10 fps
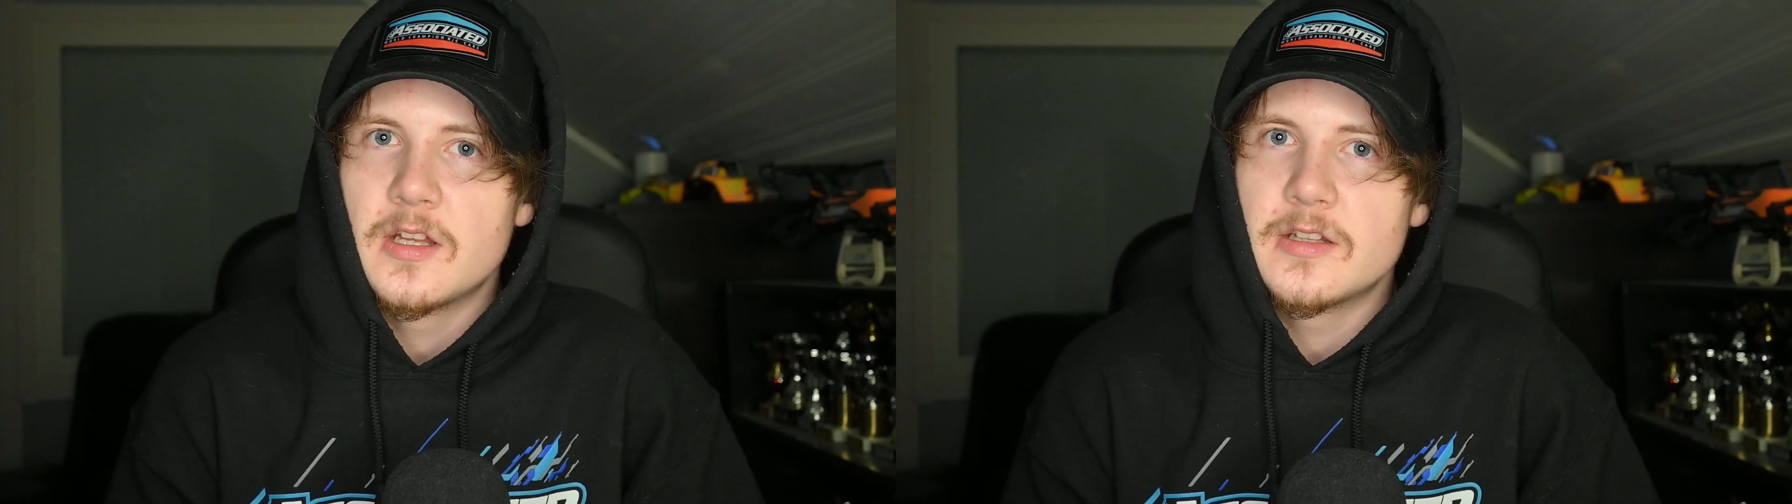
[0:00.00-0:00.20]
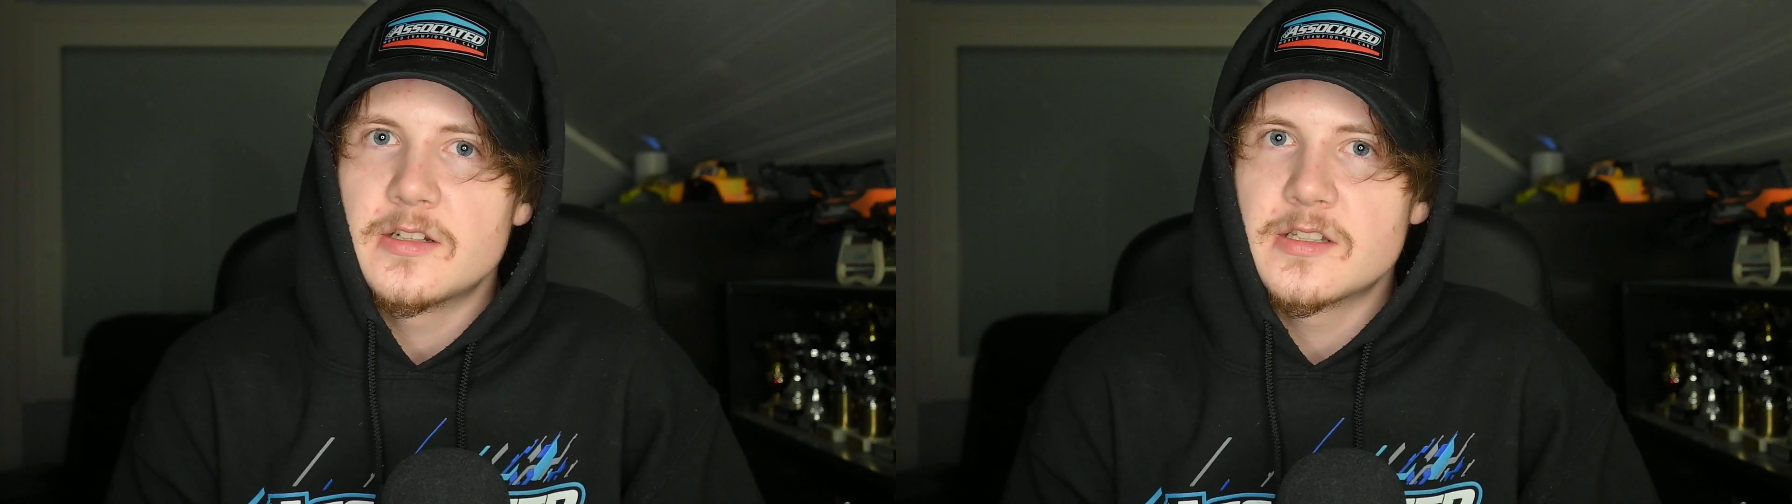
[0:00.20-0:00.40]

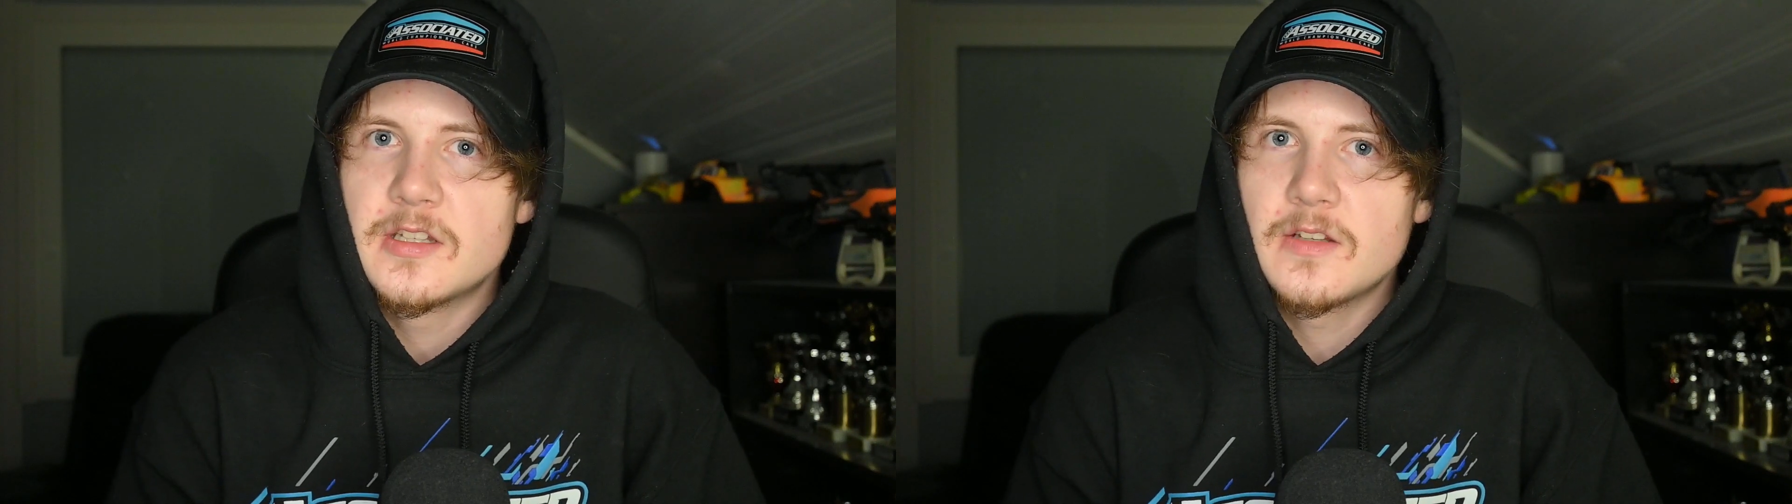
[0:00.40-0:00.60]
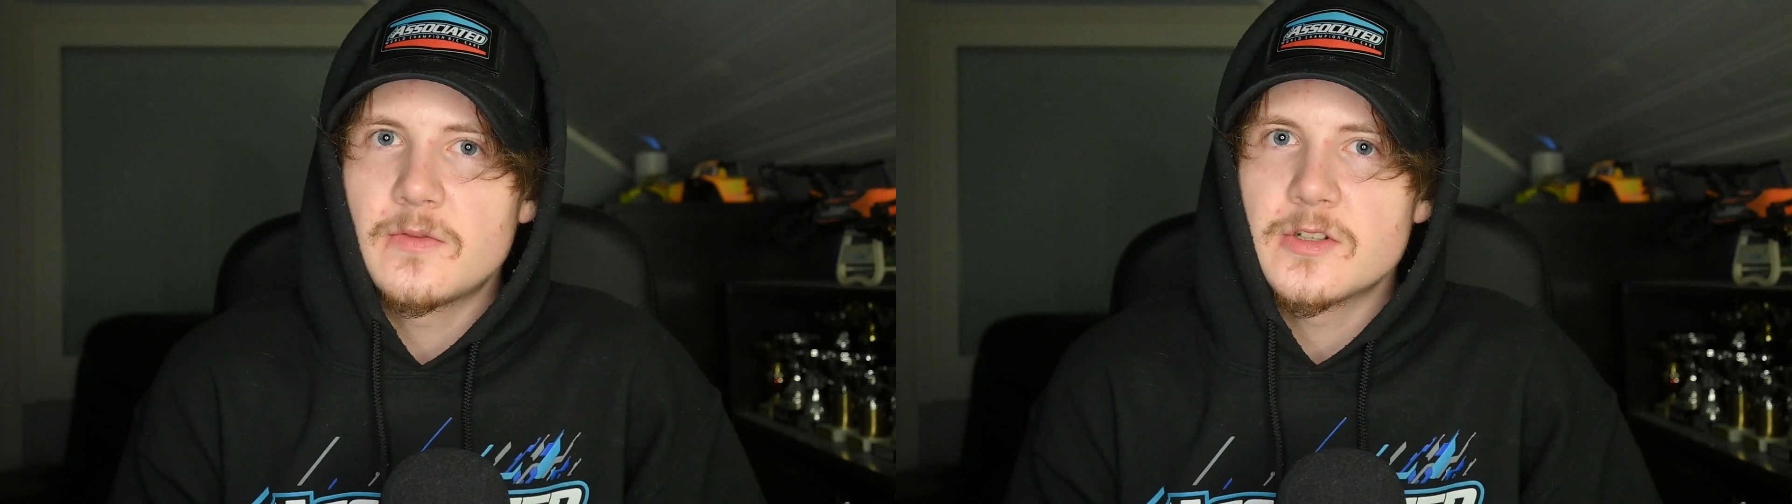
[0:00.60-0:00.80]
there's a
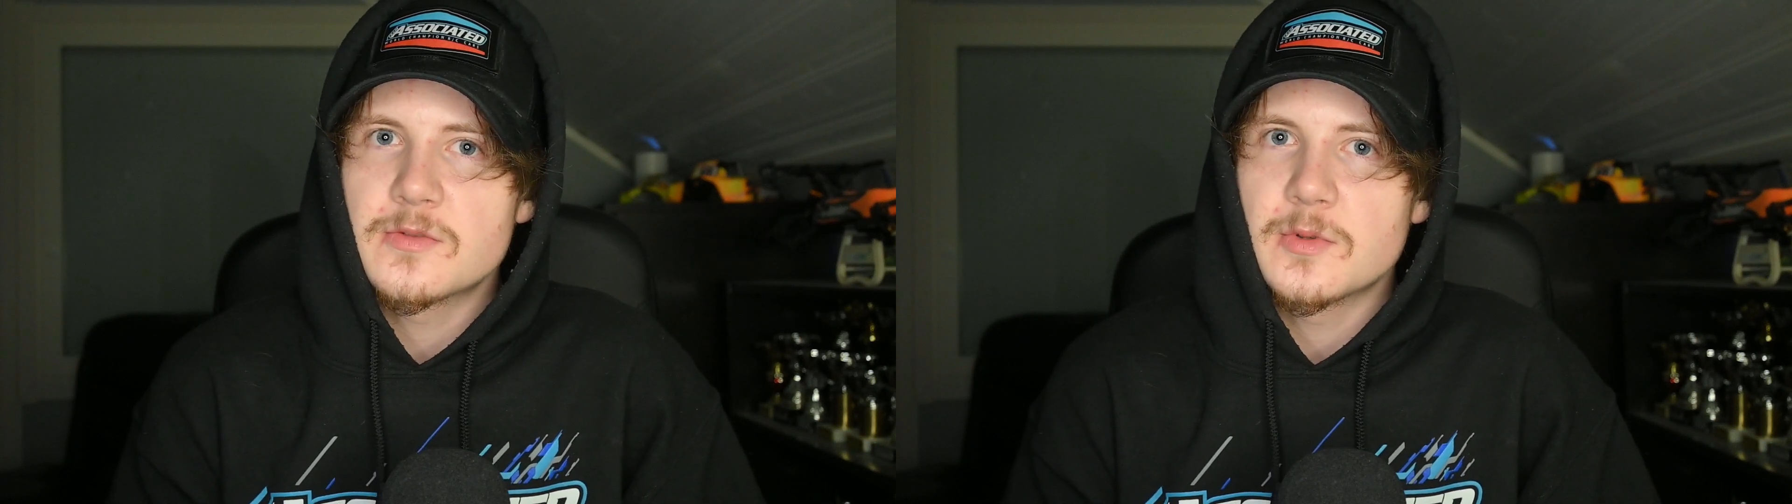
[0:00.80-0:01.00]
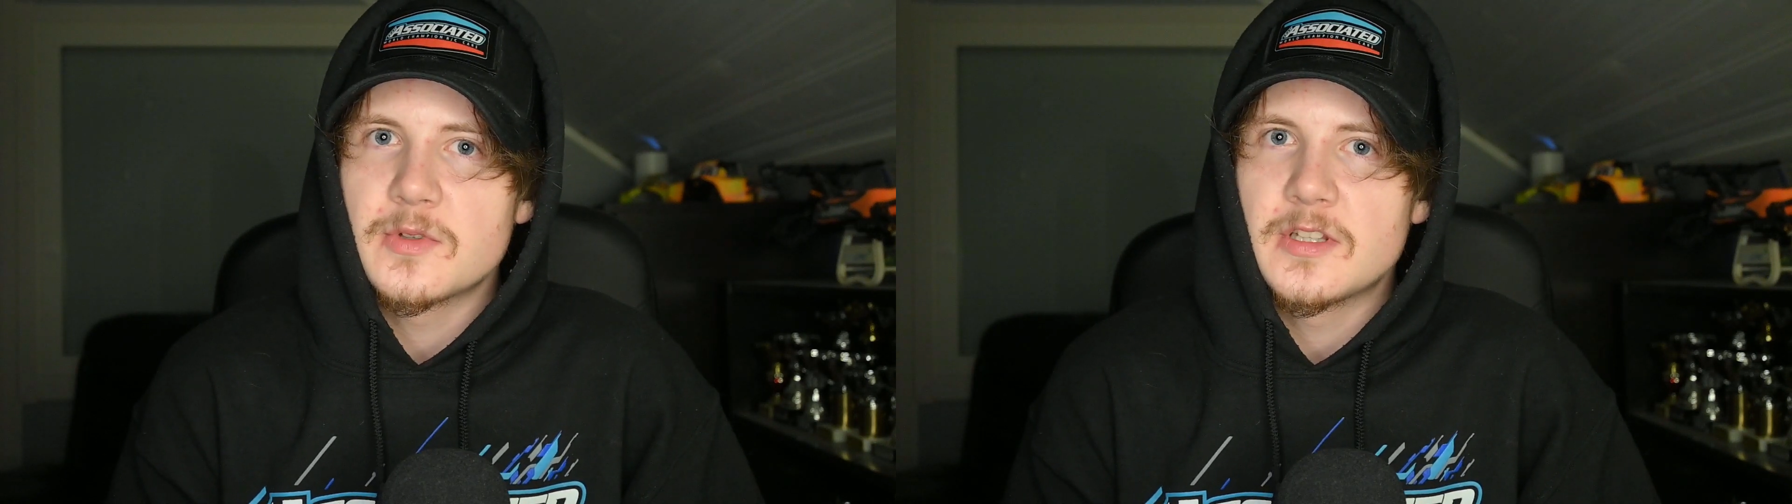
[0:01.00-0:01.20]
difference
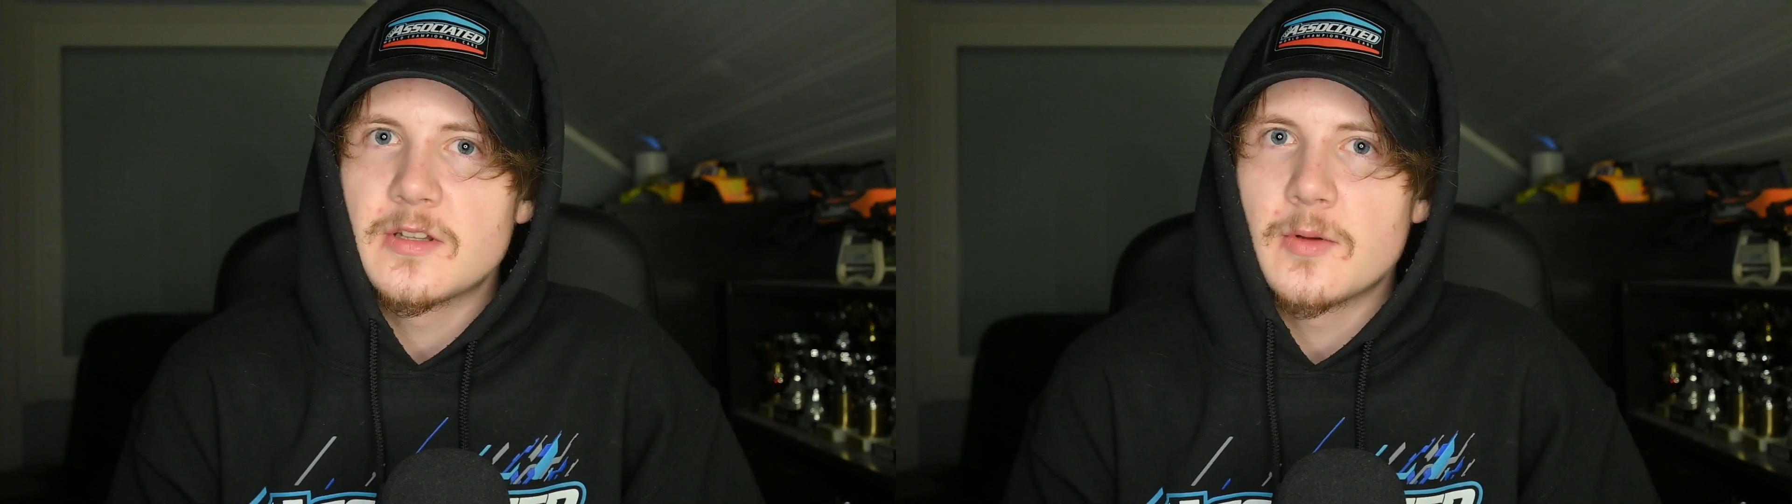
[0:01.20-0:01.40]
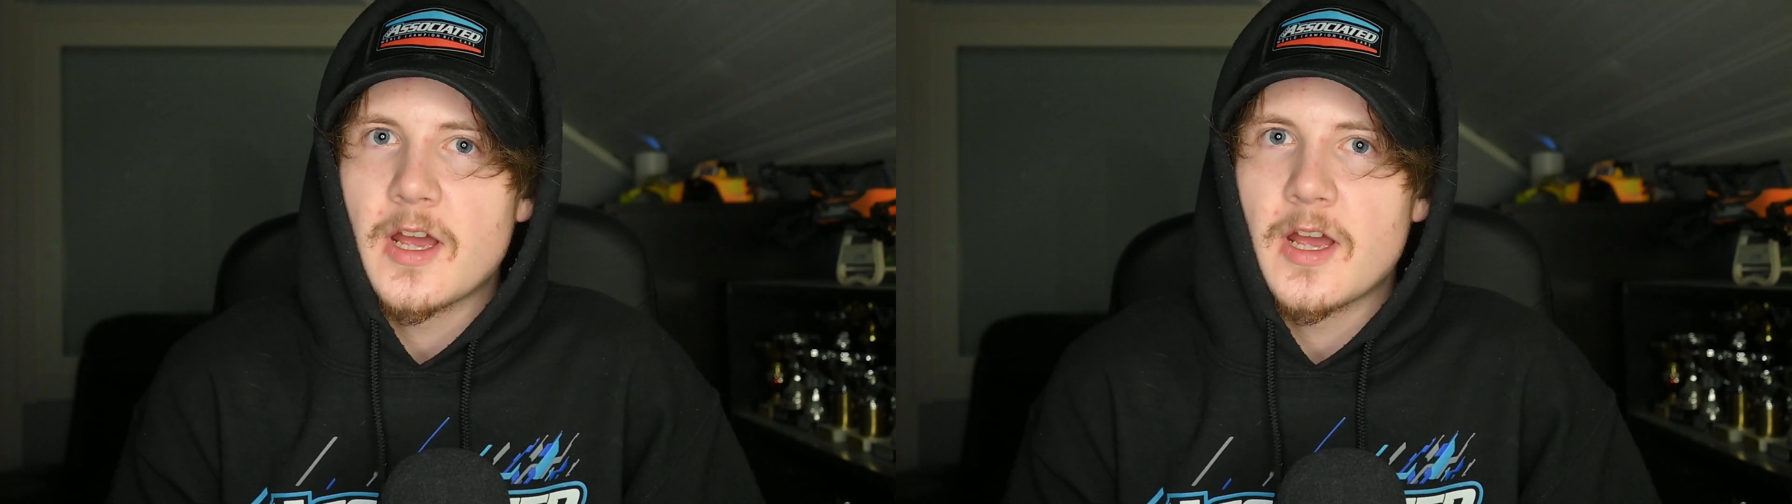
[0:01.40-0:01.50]
between